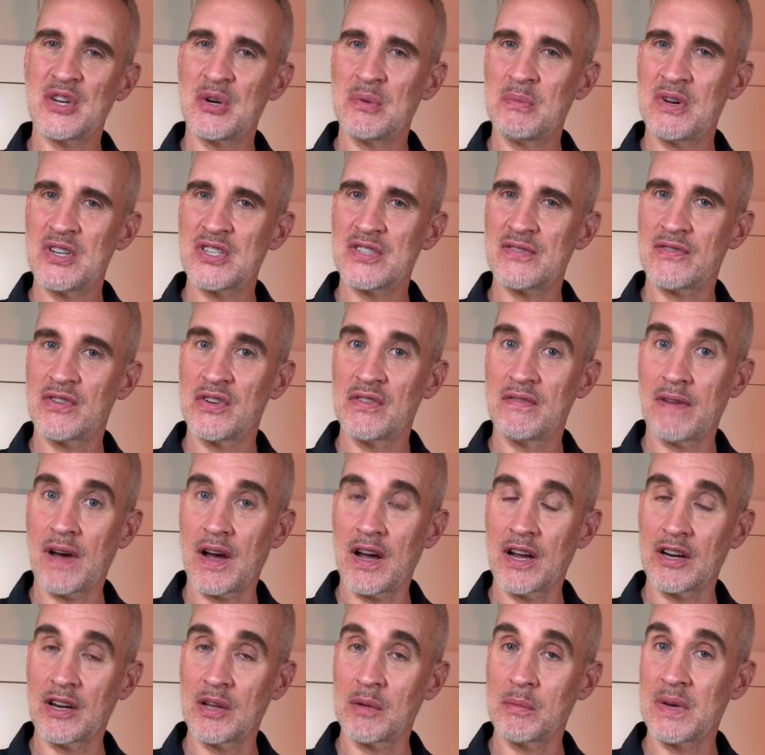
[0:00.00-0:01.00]
much for
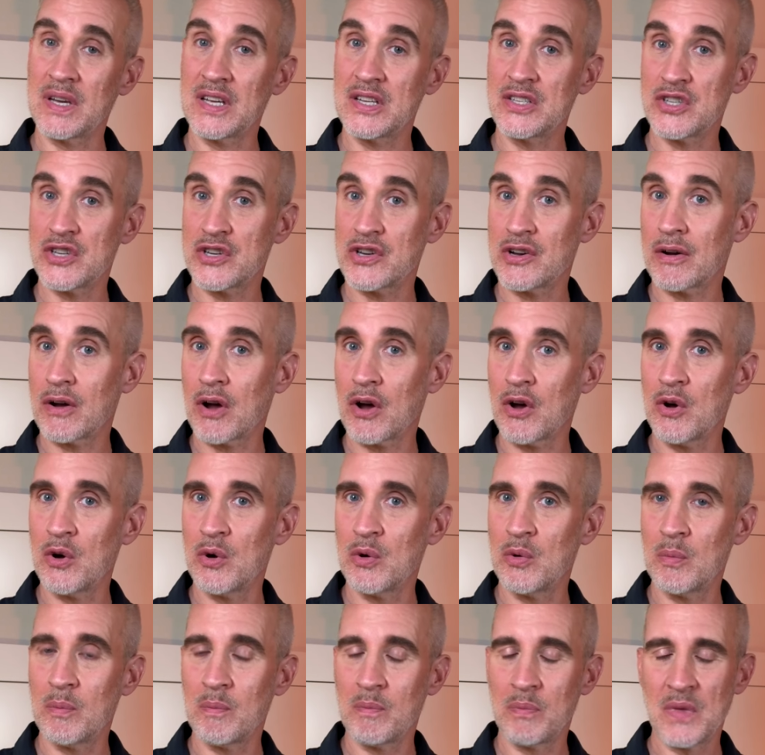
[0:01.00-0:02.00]
inviting me to your
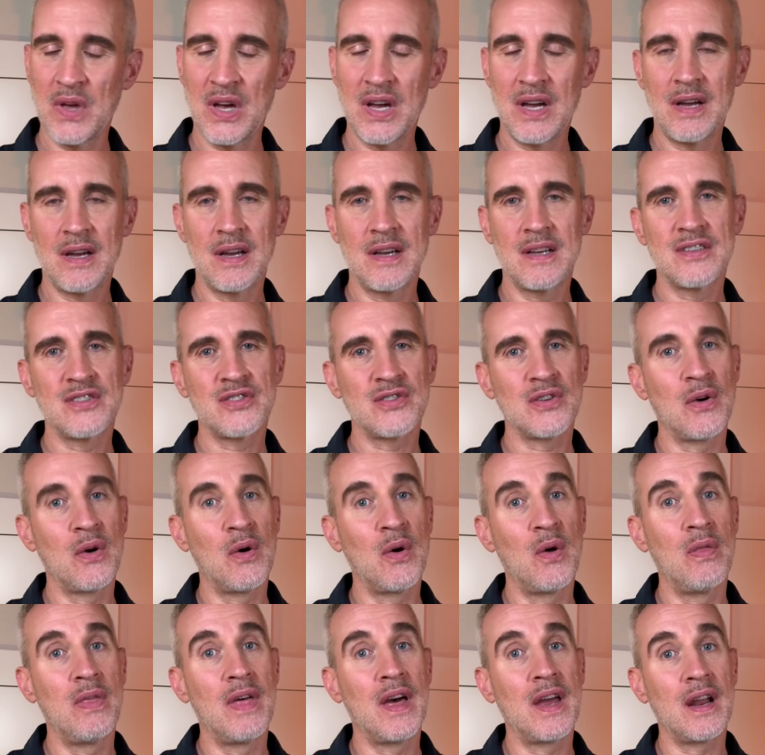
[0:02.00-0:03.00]
home
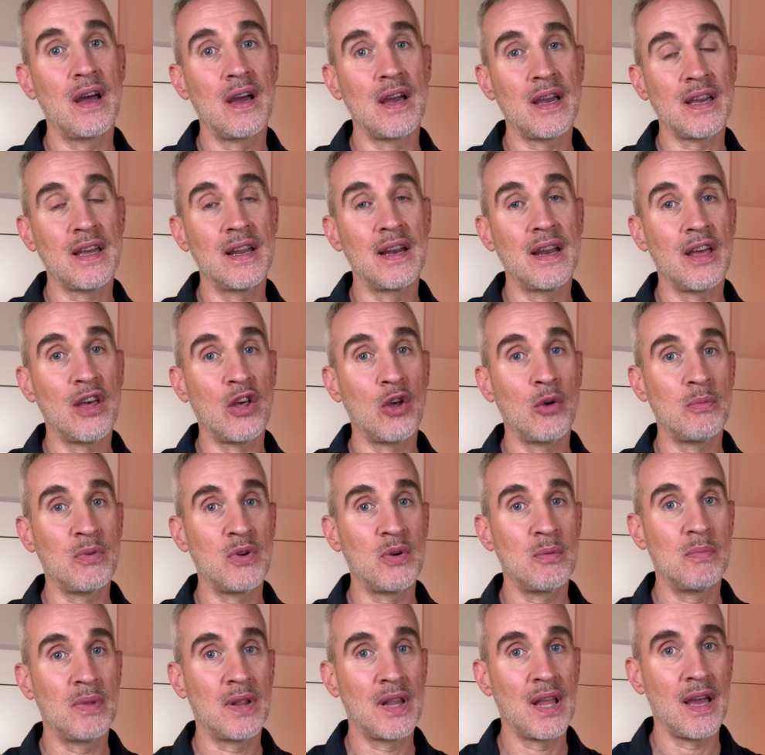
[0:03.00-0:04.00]
so that I can help you
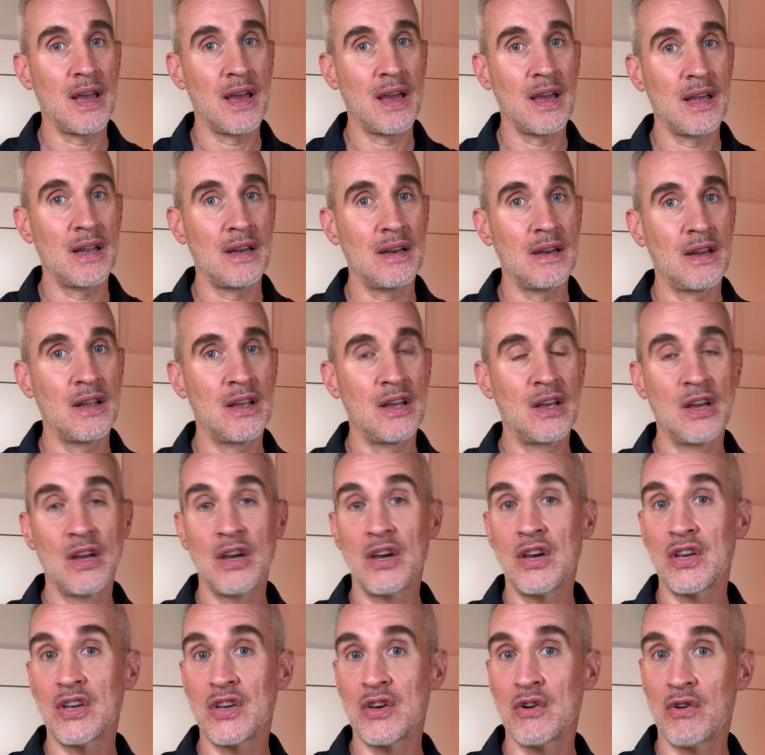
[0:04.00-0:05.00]
plan
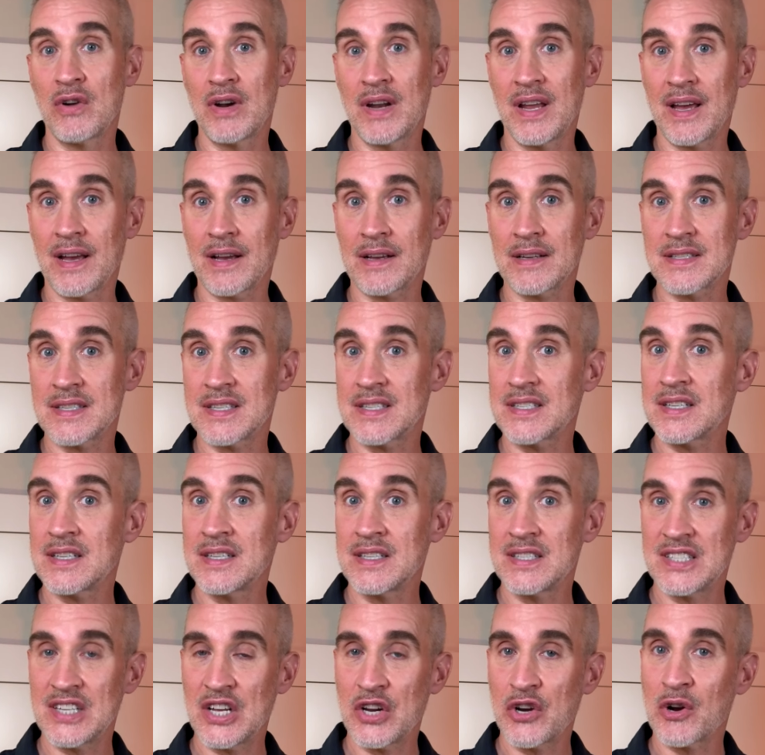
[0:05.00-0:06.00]
your next
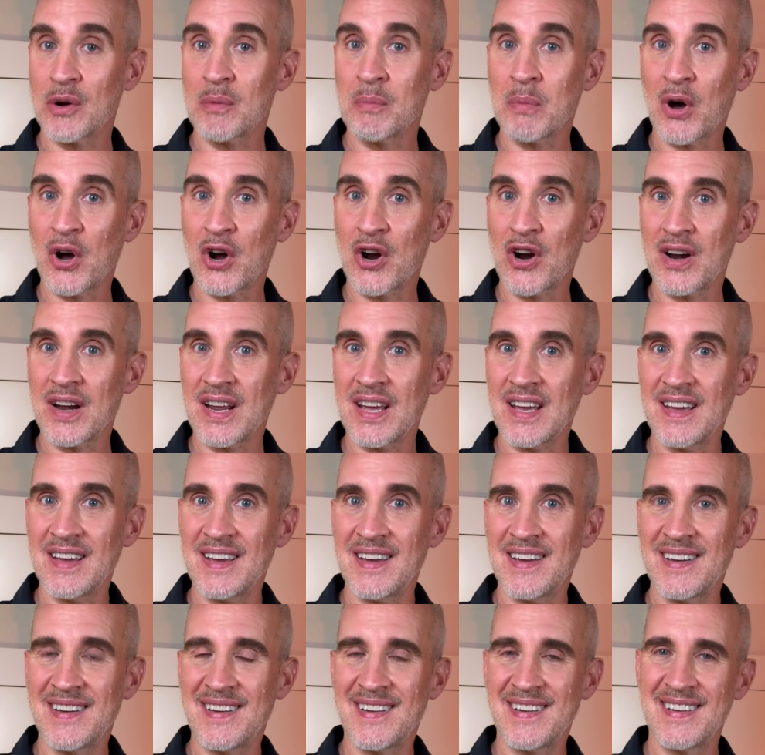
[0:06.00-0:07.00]
dinner party.
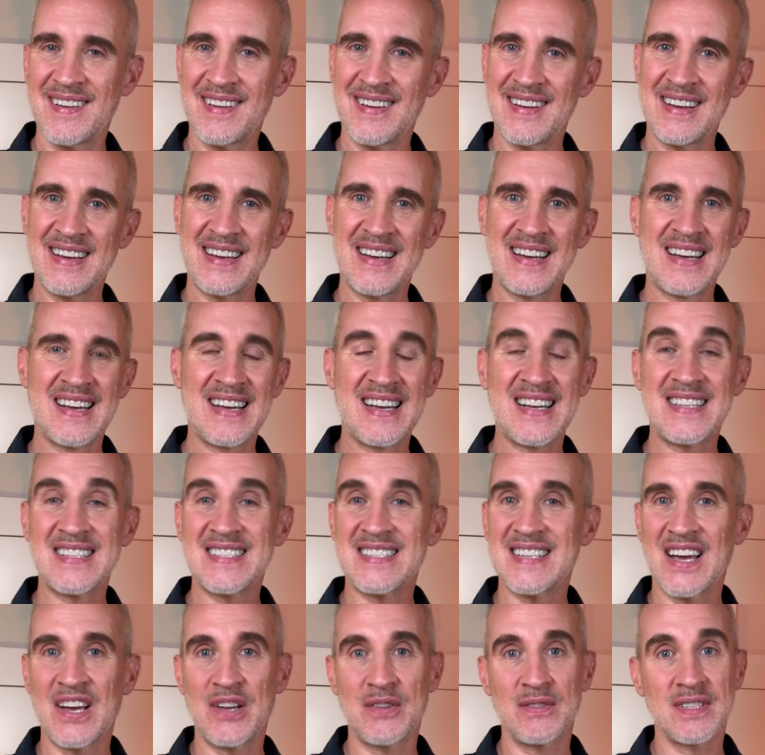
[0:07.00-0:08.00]
It
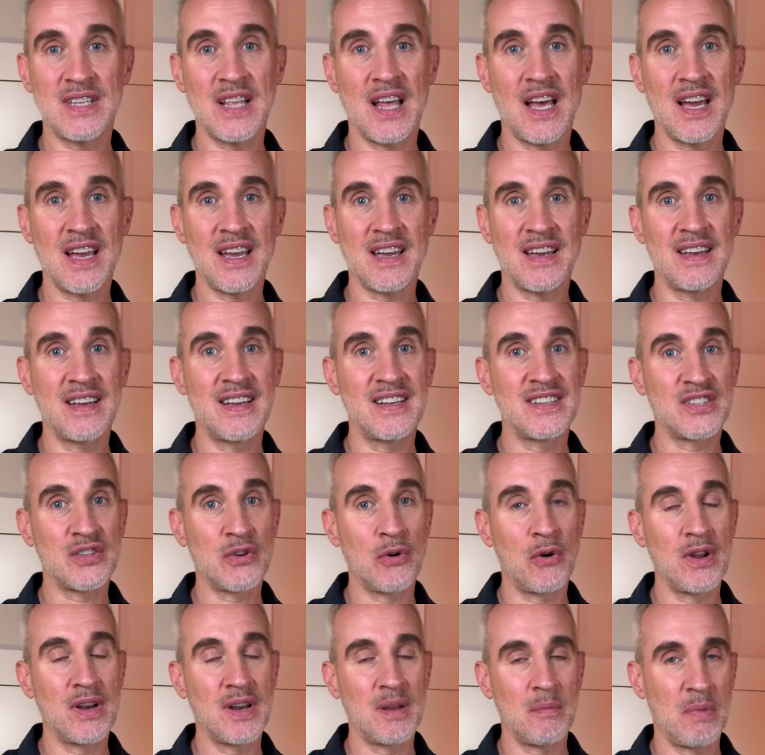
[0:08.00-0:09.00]
sounds like it's
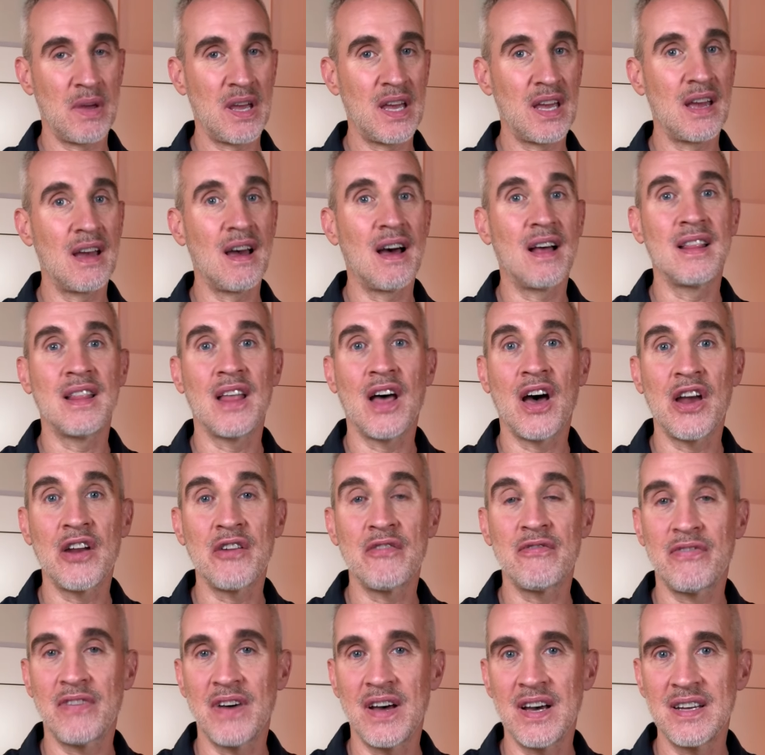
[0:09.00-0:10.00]
going to be a lot of
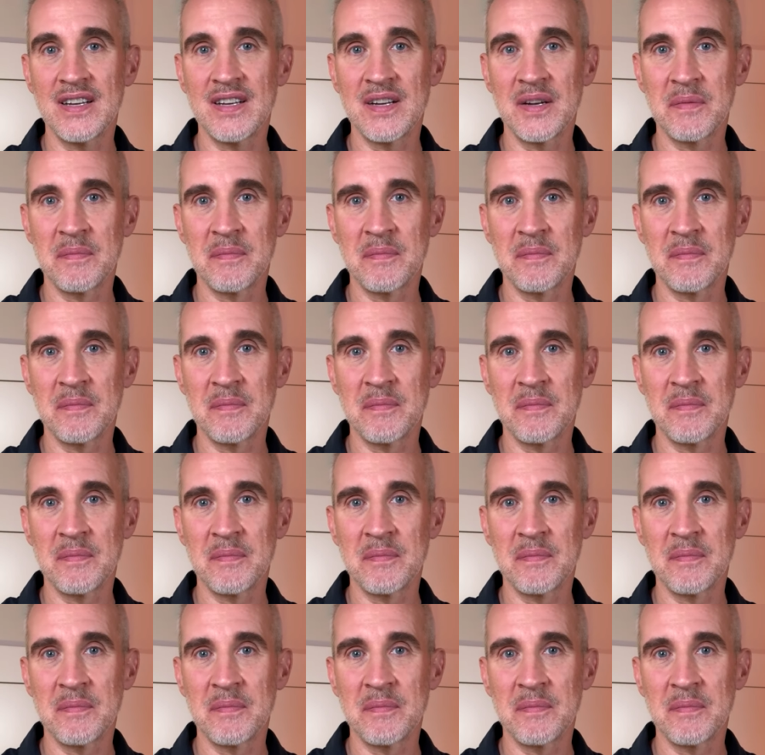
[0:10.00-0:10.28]
fun.